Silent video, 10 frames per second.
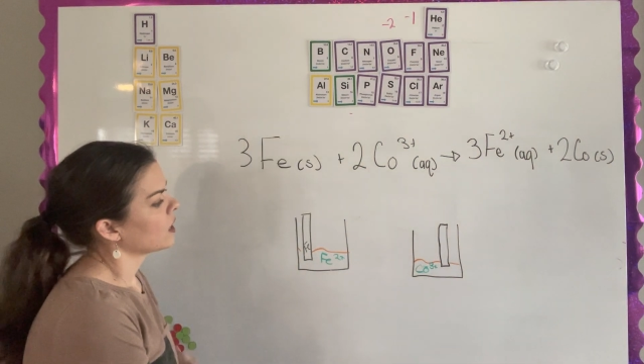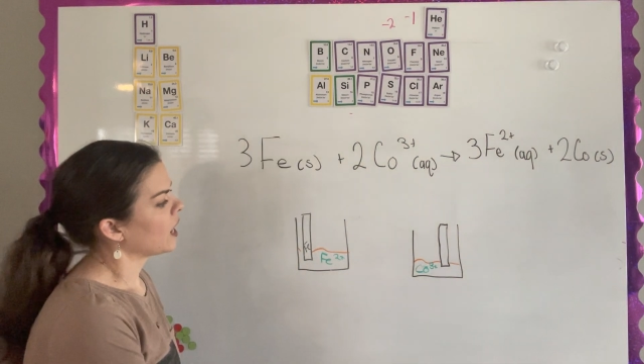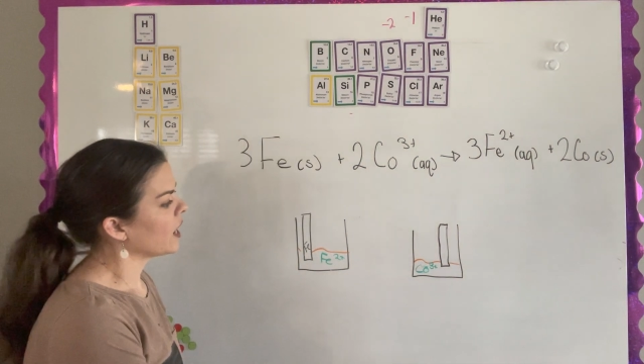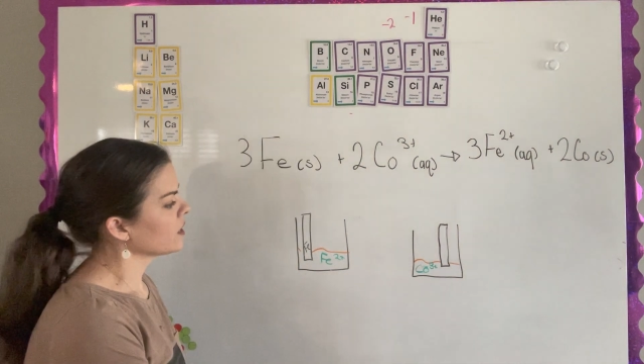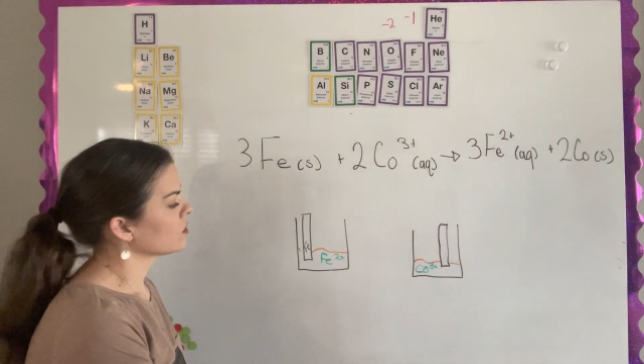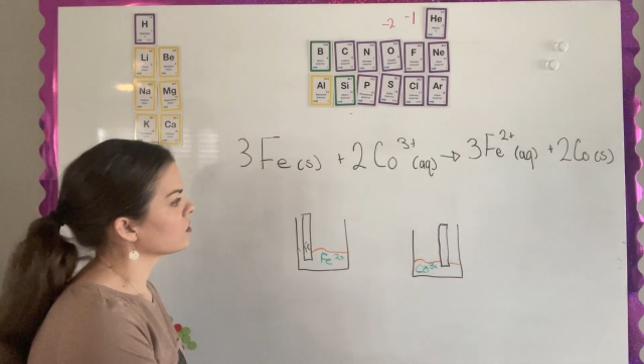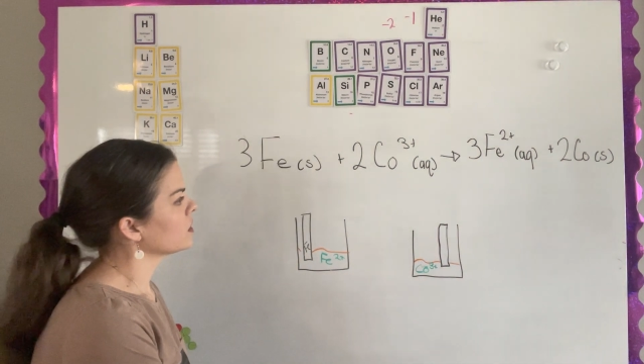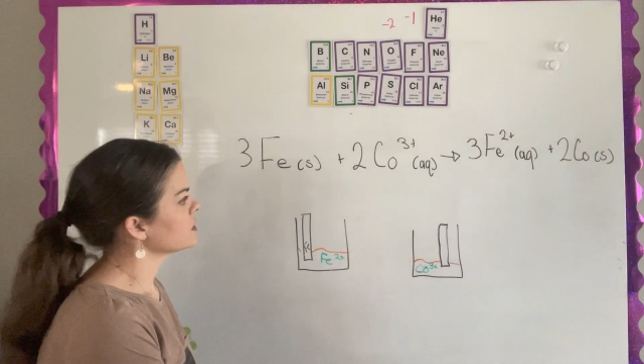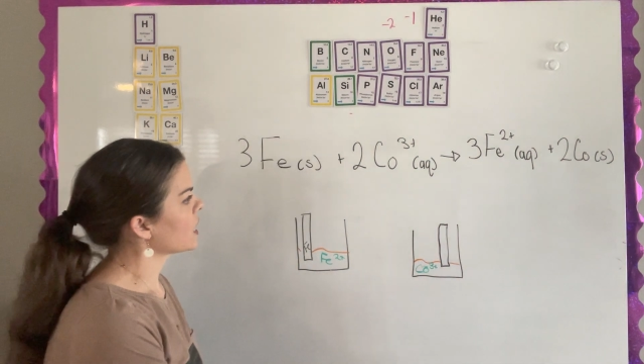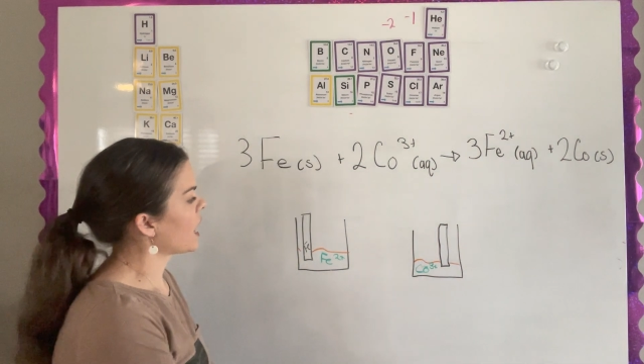iron
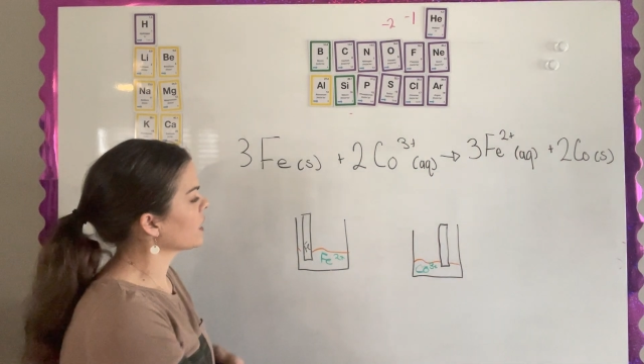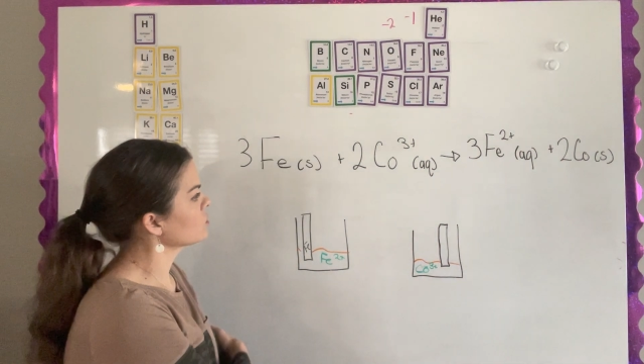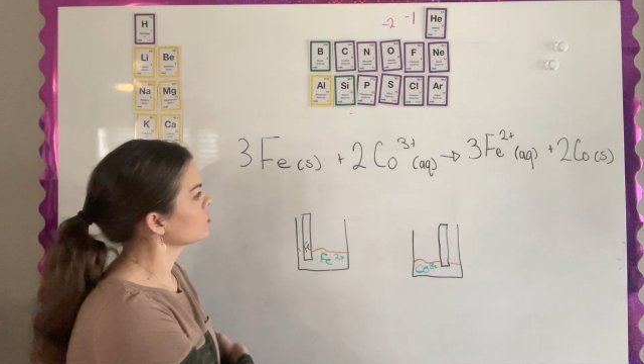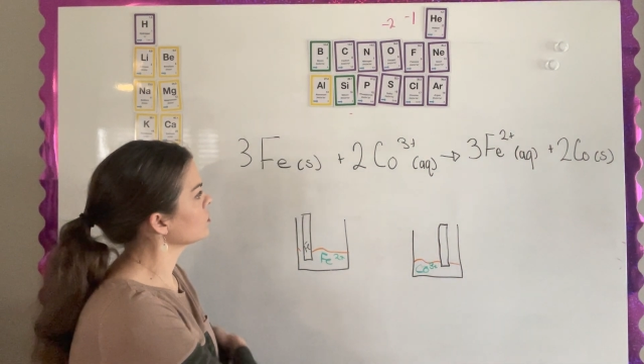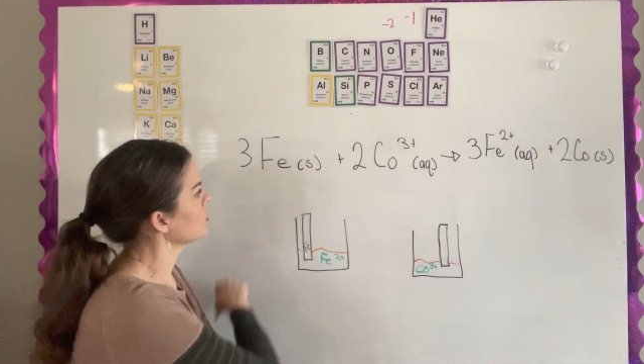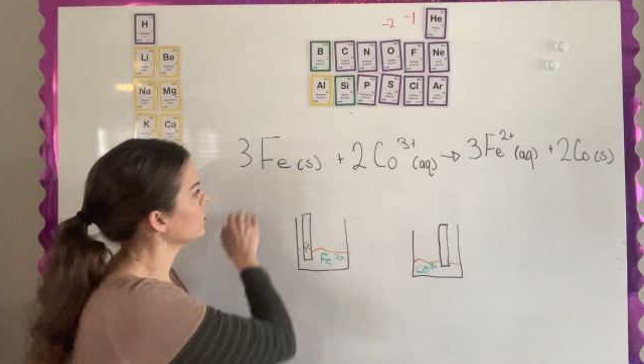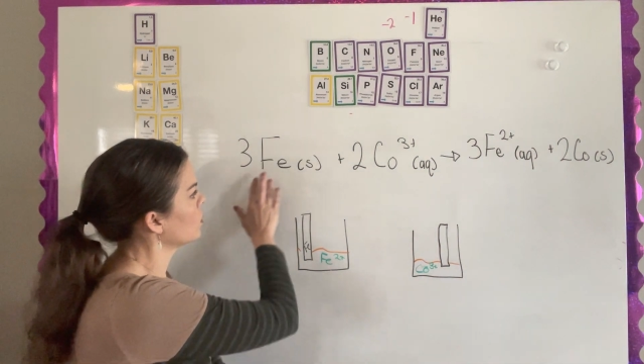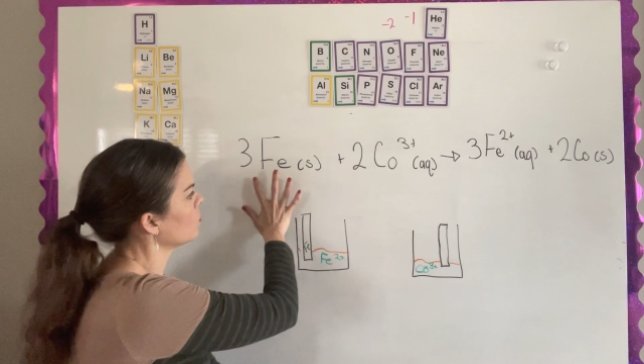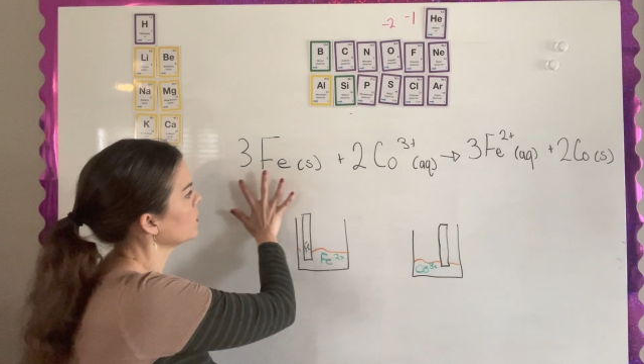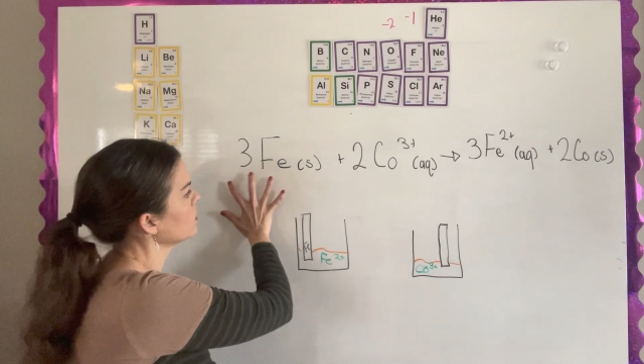is actually
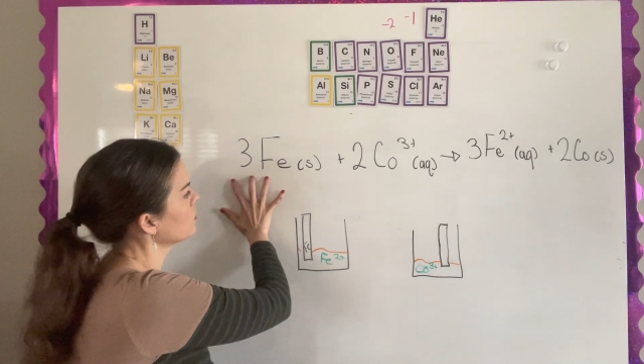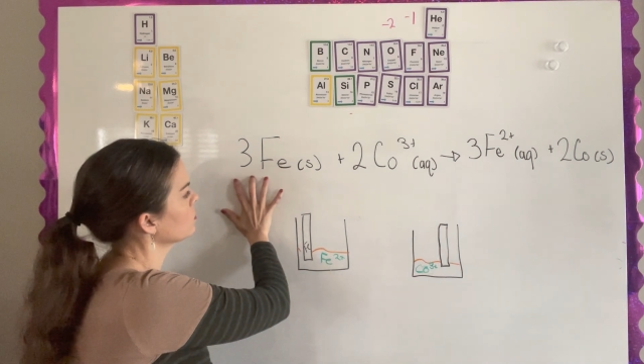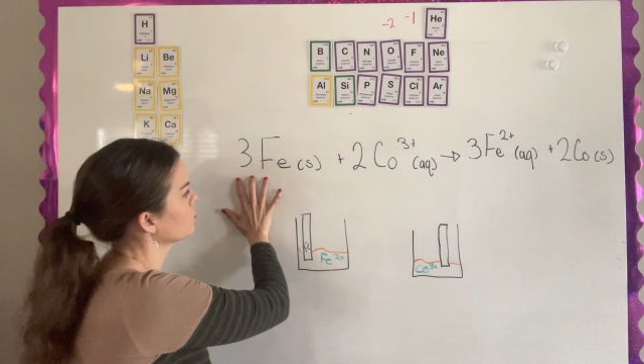going